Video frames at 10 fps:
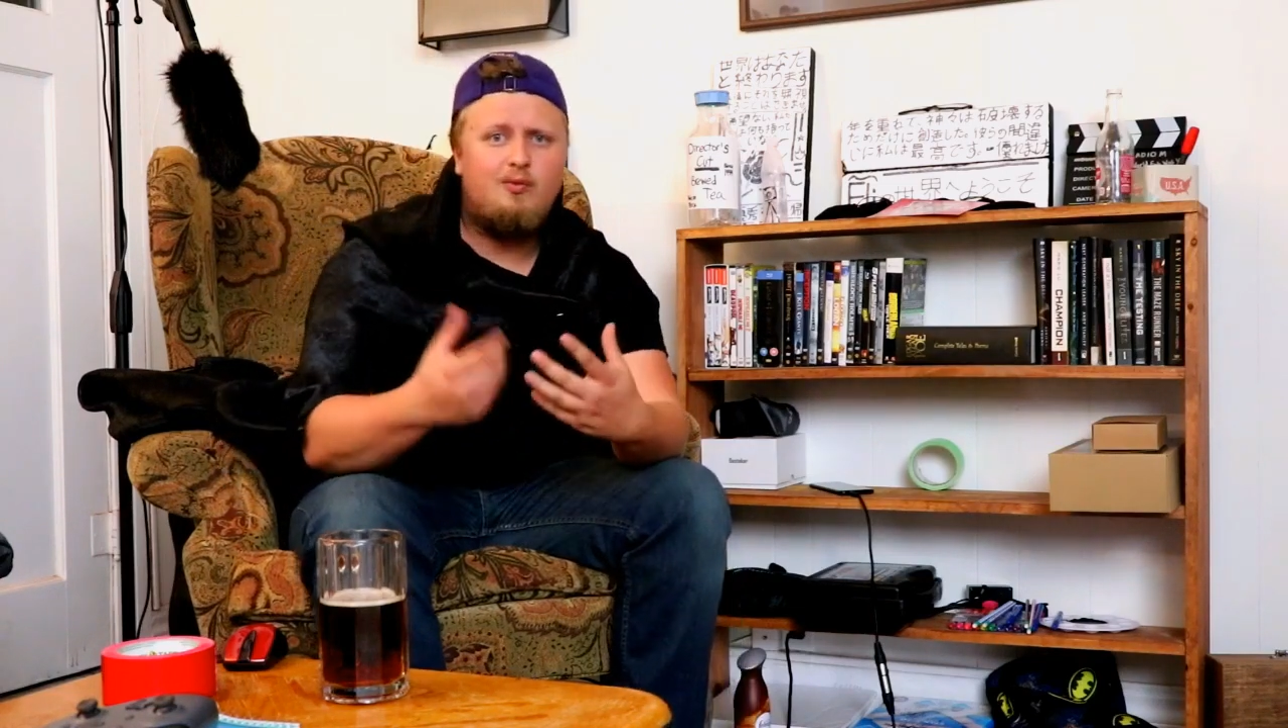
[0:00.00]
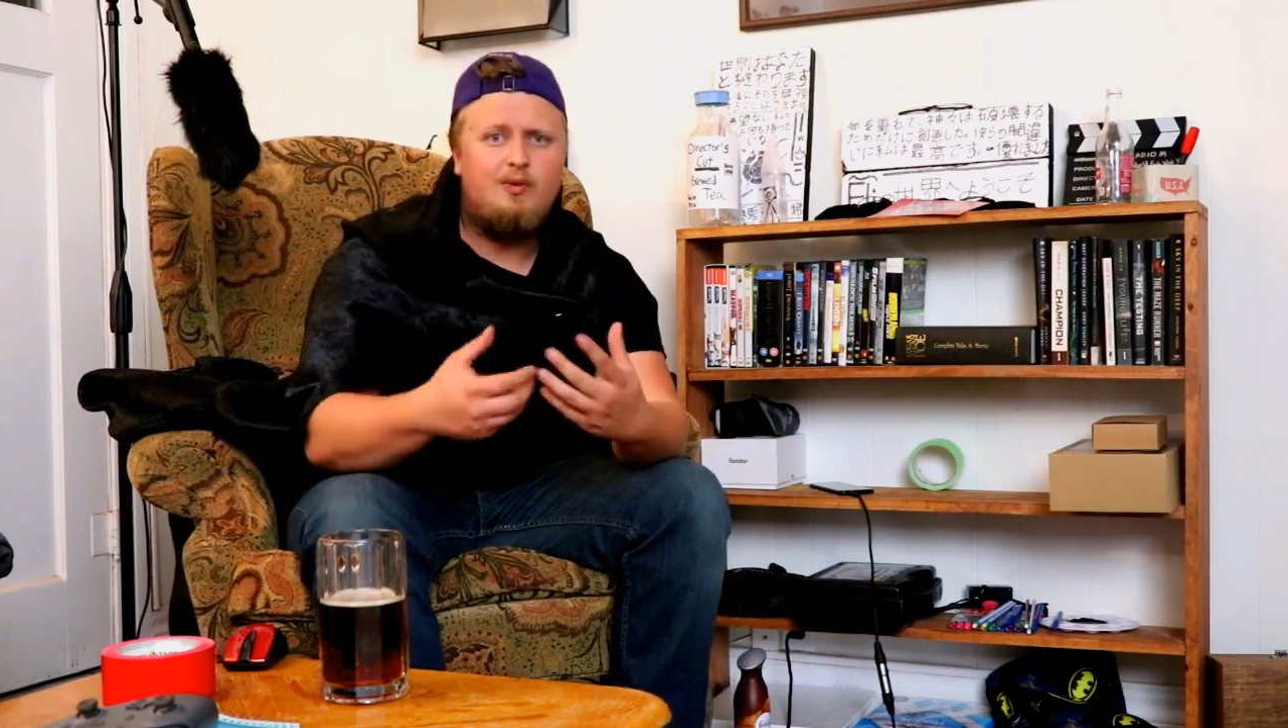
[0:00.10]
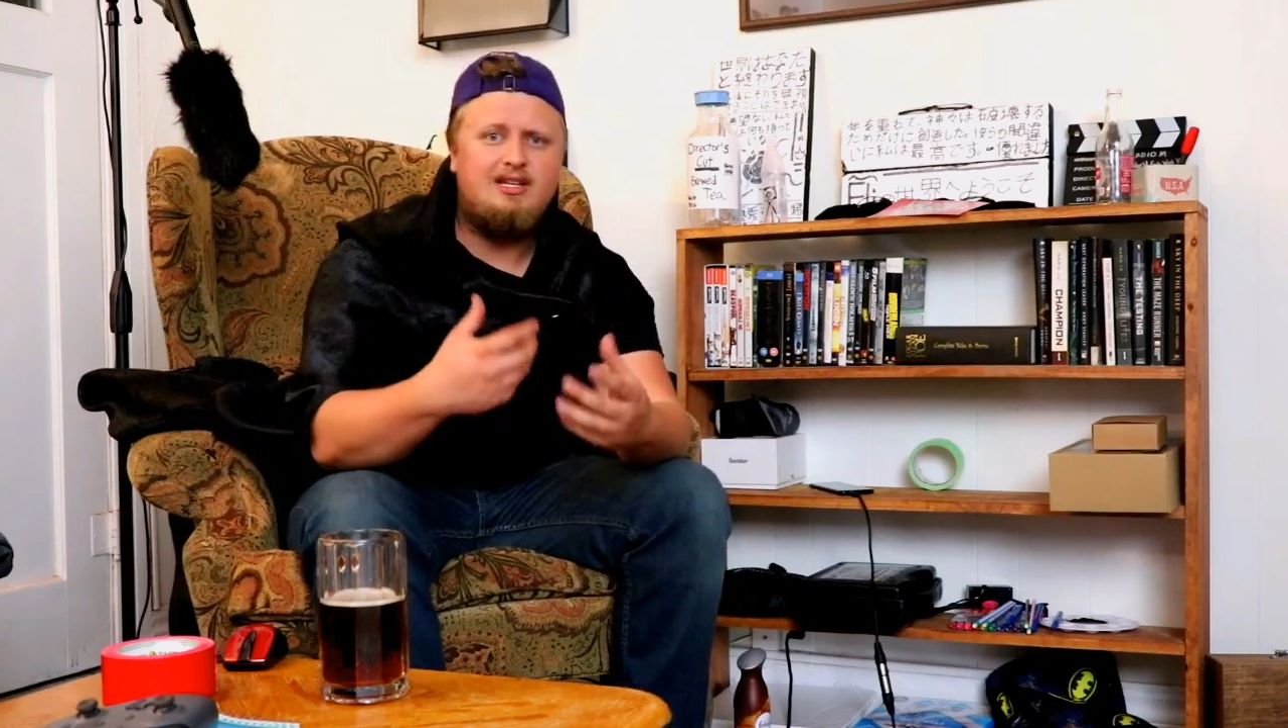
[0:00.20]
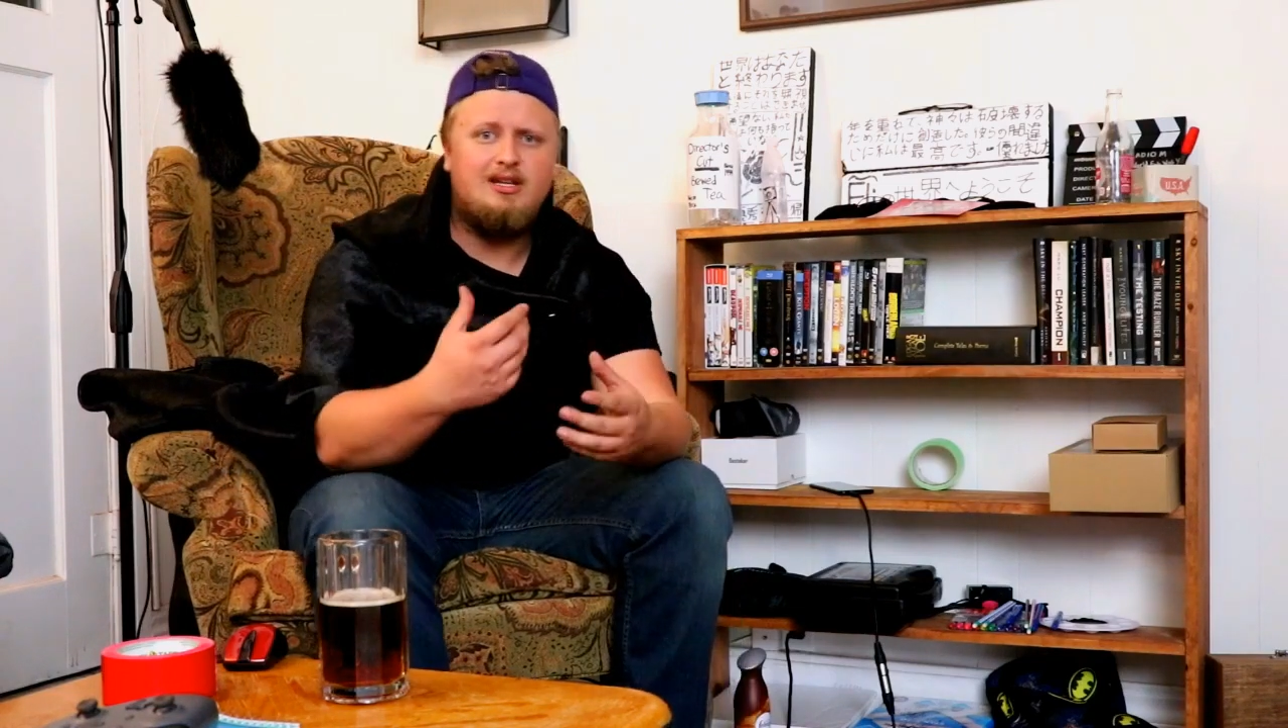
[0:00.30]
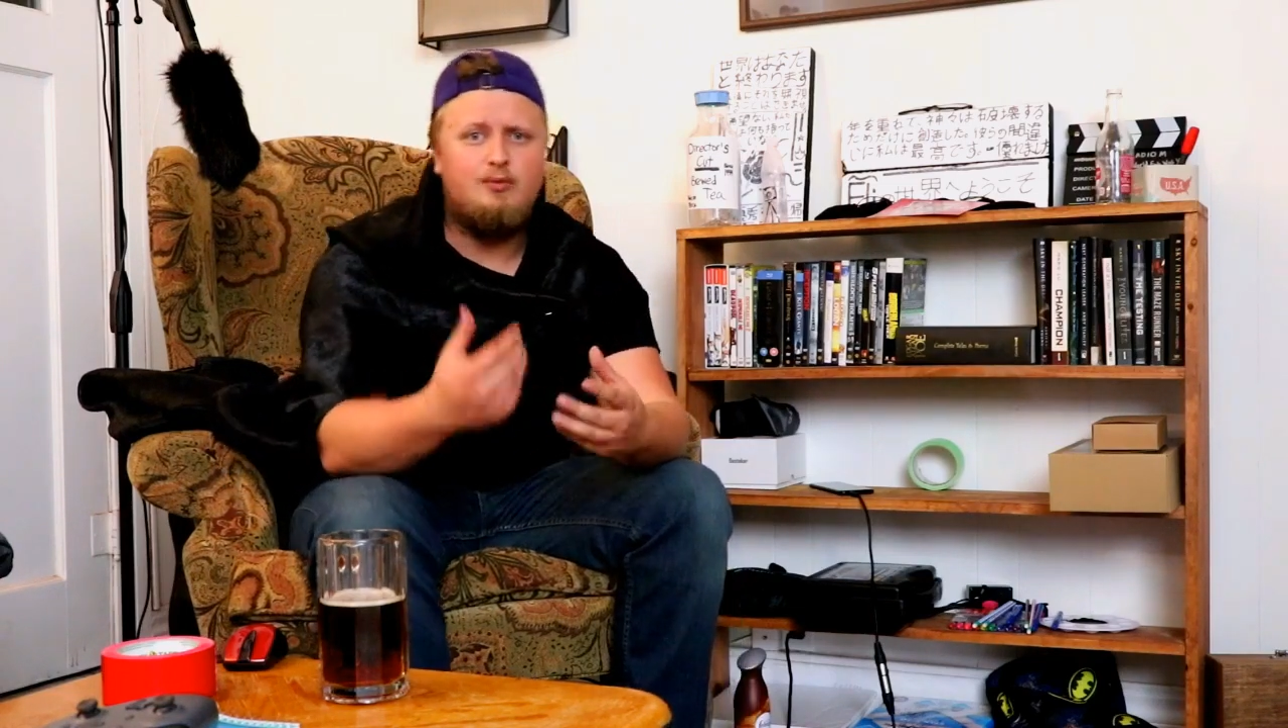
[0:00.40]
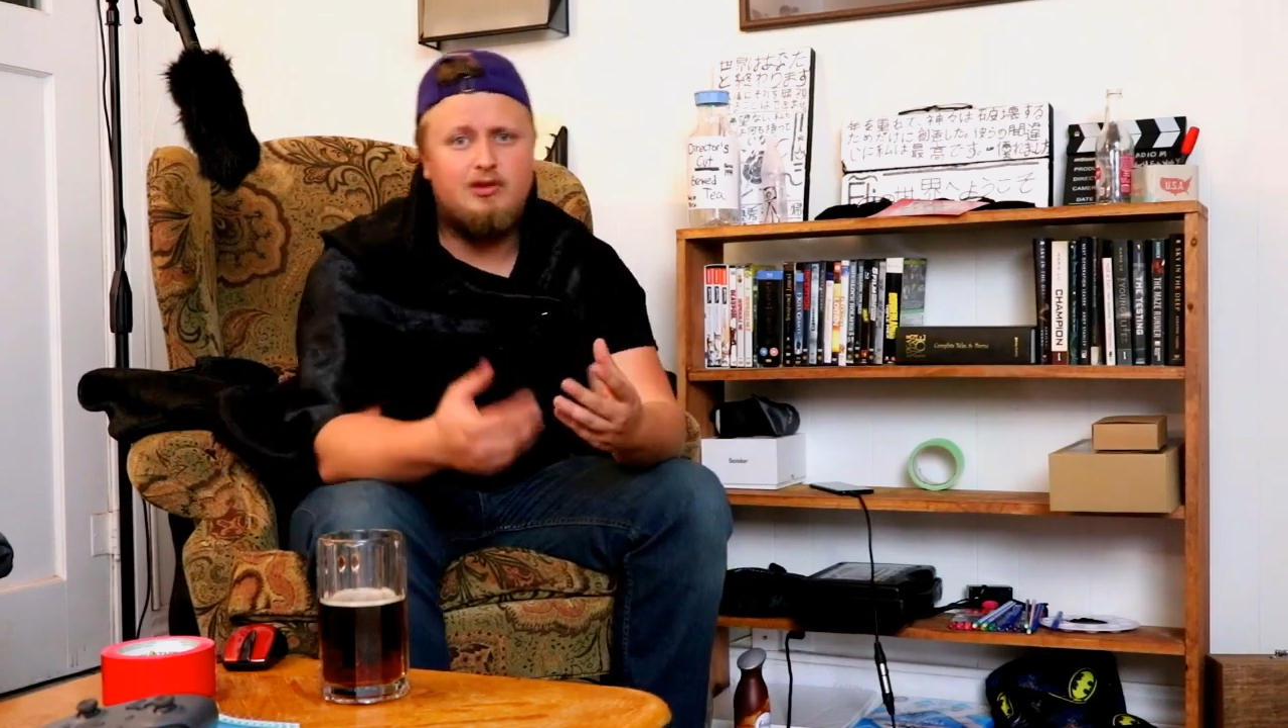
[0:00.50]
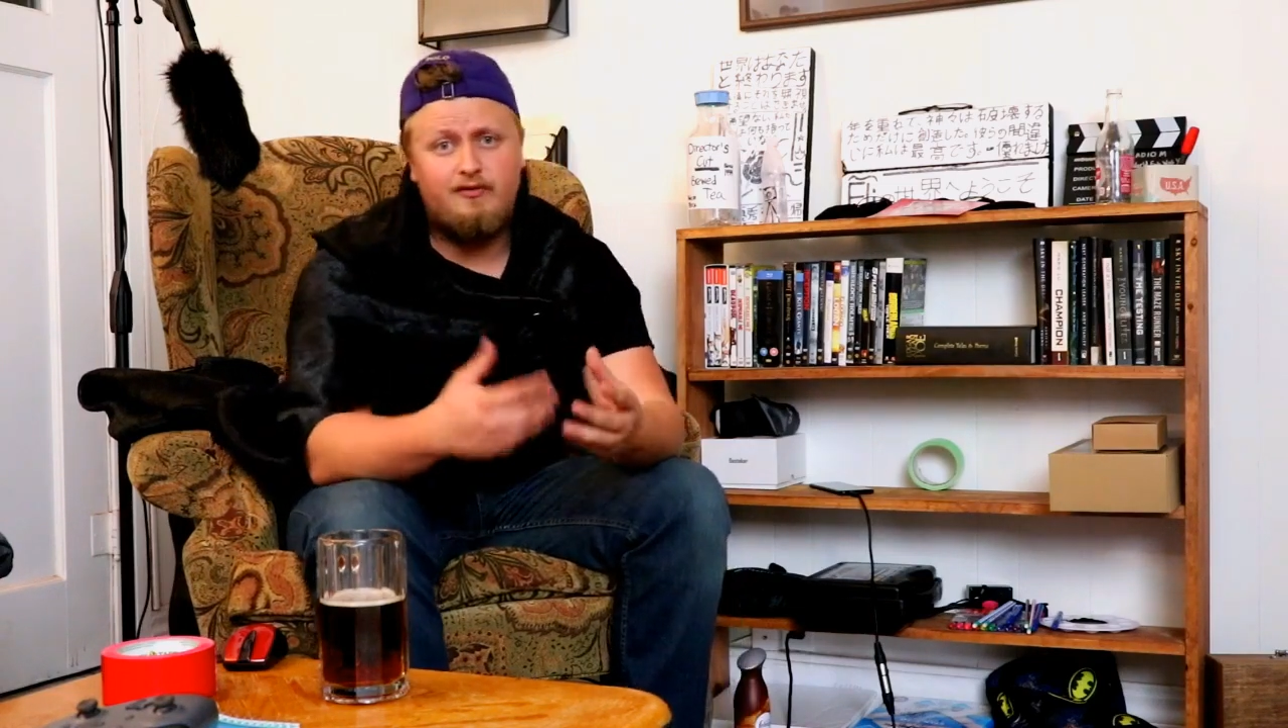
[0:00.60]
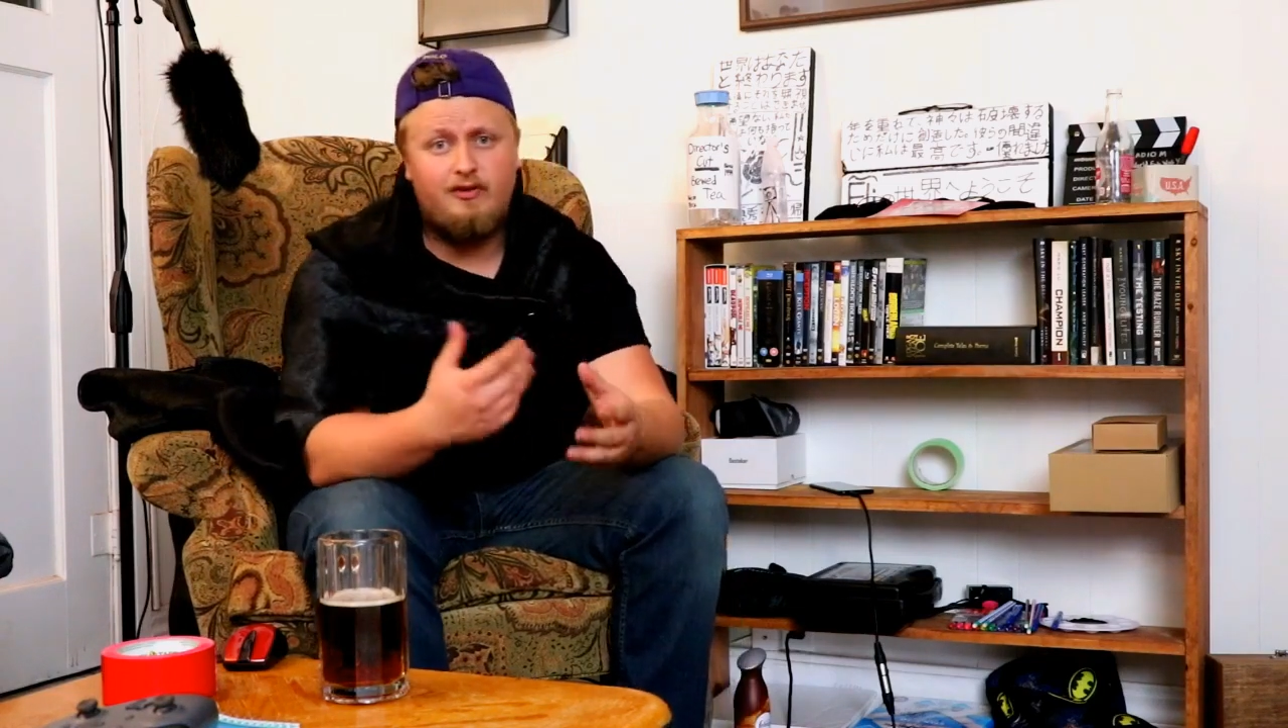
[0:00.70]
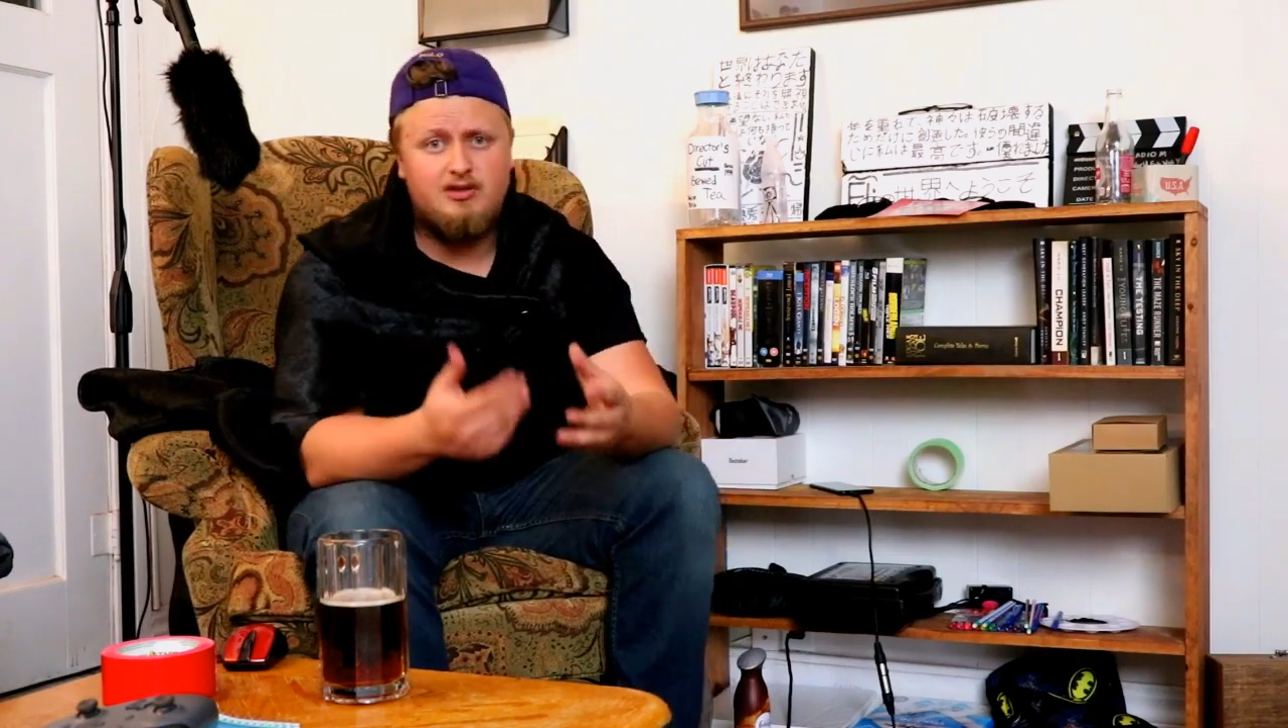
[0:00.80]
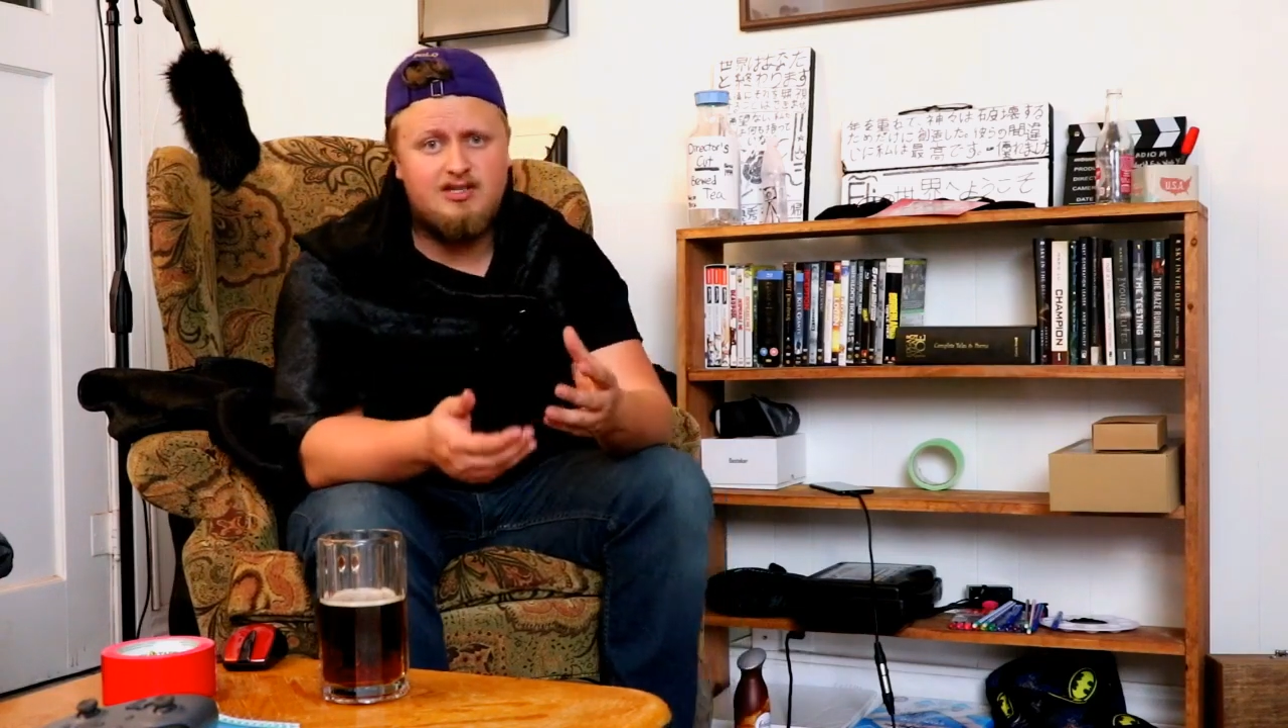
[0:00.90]
we did with the
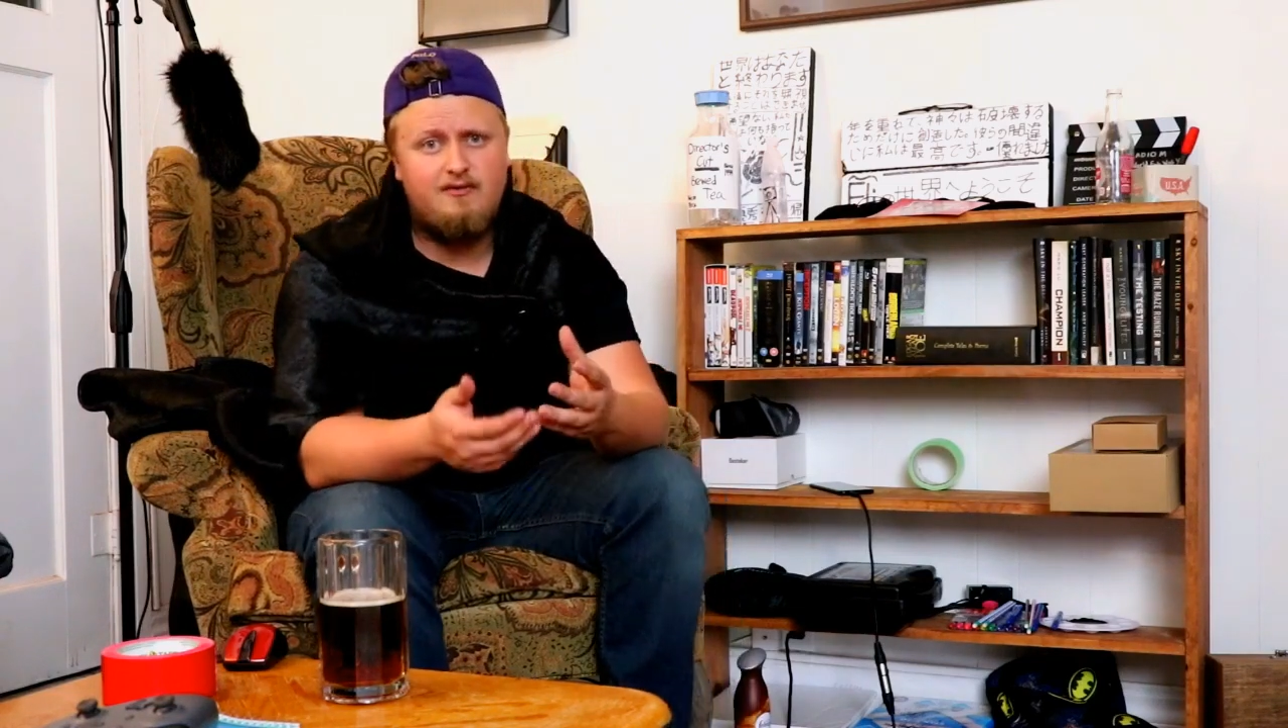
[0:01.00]
first